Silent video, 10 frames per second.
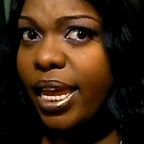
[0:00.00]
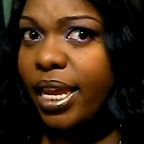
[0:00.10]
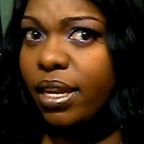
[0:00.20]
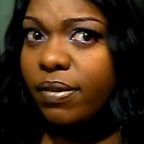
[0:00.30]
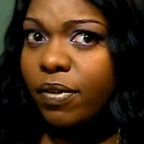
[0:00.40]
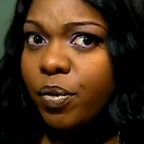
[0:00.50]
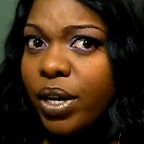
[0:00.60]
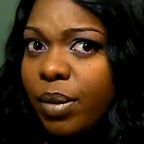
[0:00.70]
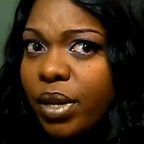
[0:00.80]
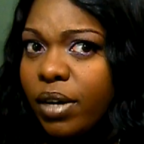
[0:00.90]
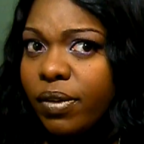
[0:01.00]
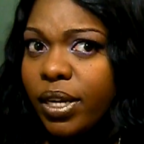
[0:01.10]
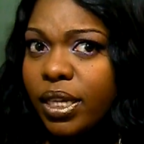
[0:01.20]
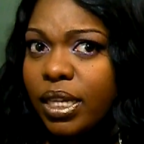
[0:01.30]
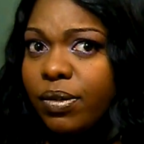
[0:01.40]
And from what I'm
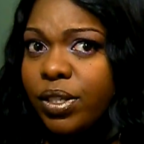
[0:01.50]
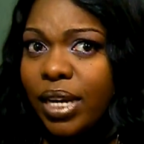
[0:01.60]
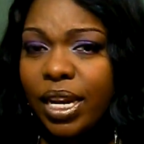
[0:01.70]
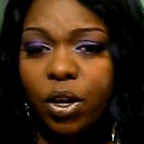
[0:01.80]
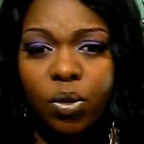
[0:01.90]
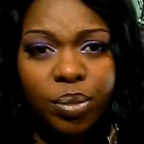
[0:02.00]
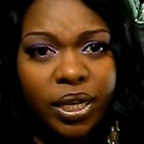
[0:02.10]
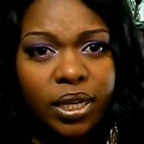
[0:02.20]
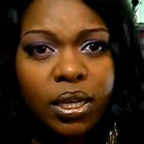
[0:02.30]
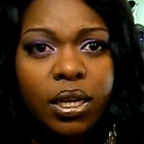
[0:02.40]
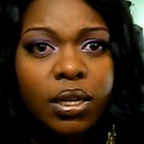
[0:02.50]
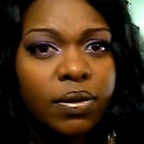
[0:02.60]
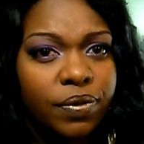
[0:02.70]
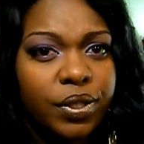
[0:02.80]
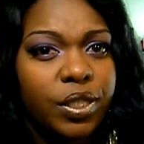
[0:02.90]
hearing, there was a lot of complaint
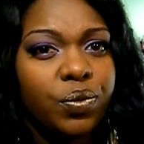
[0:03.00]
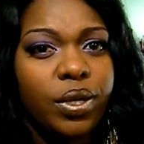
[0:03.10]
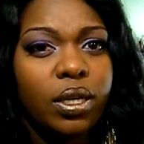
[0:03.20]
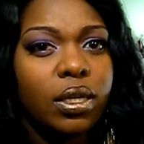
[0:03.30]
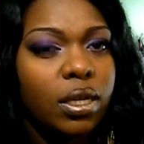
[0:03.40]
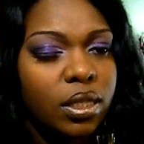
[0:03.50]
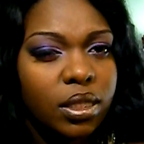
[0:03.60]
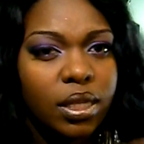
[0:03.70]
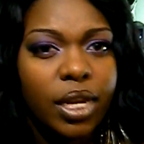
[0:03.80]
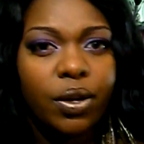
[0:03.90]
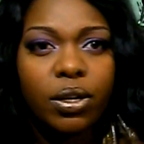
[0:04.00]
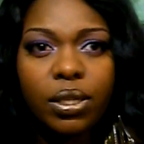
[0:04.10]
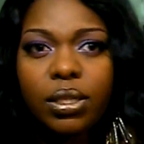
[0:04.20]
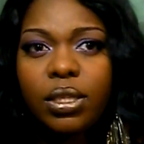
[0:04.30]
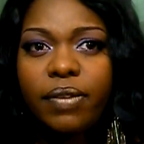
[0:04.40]
for this wig. Is later
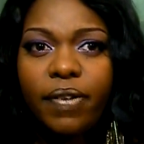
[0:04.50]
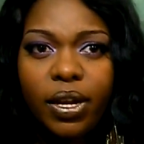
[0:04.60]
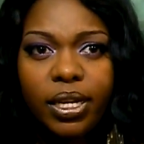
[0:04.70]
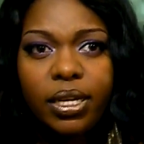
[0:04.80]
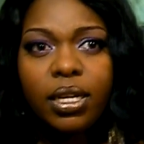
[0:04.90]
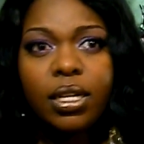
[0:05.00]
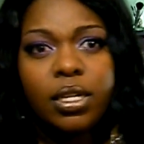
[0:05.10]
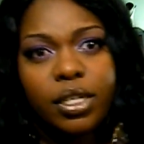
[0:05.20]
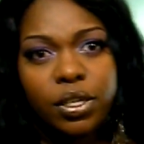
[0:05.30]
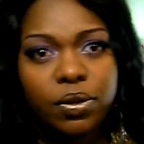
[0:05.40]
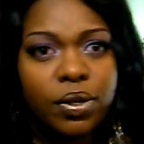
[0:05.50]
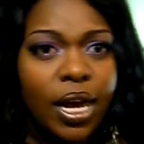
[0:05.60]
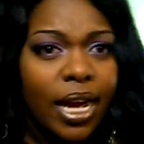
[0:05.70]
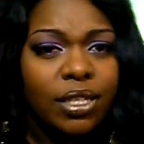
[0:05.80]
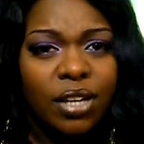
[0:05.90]
on they finally, you
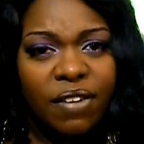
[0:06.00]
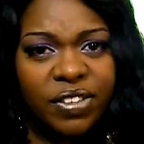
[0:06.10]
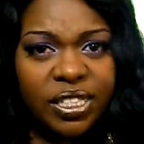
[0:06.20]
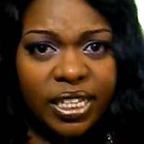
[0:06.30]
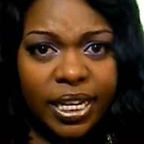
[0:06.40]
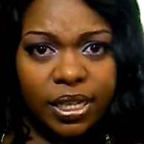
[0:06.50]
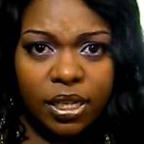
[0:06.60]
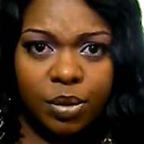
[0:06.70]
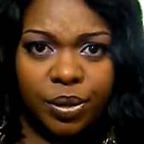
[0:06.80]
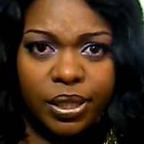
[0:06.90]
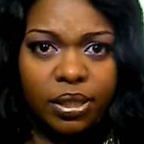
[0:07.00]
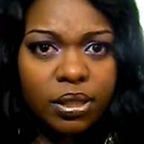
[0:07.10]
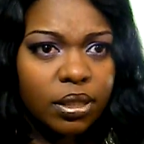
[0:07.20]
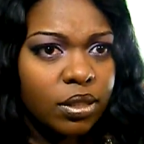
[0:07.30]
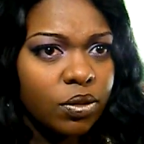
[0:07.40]
know, I had to investigate a little
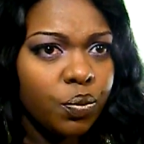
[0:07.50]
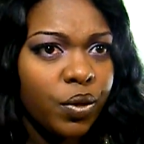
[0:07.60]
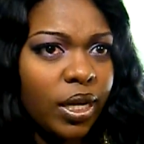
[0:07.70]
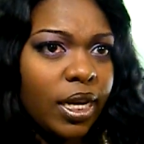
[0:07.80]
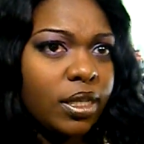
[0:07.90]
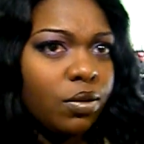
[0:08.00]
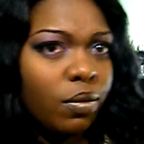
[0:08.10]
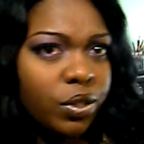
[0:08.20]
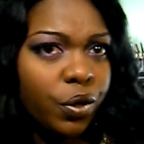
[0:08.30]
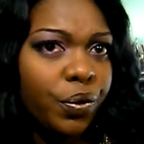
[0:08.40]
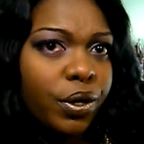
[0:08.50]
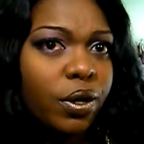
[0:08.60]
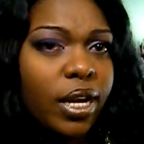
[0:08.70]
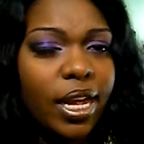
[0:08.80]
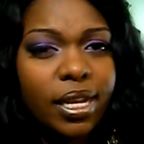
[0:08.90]
bit to realize what was
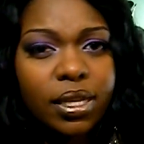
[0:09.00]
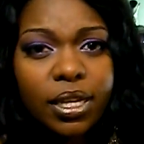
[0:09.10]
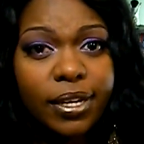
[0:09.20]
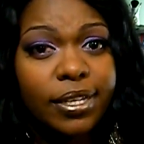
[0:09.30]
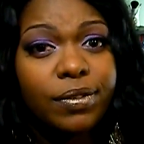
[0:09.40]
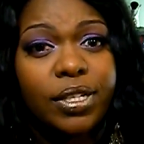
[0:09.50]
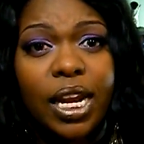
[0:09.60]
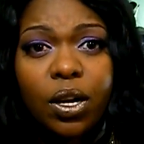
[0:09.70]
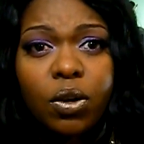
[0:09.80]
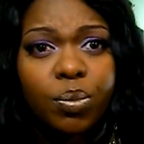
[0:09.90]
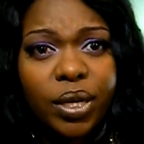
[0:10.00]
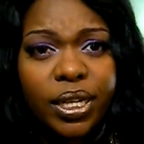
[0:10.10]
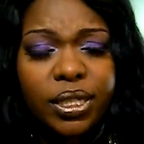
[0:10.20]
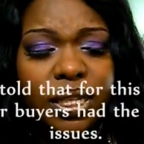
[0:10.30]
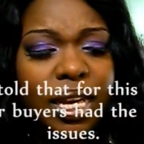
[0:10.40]
going on. And yeah, there was a lot of
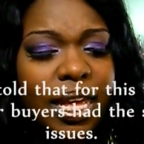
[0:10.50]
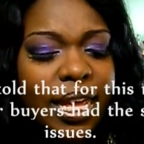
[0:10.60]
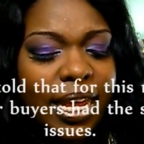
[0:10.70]
complaint.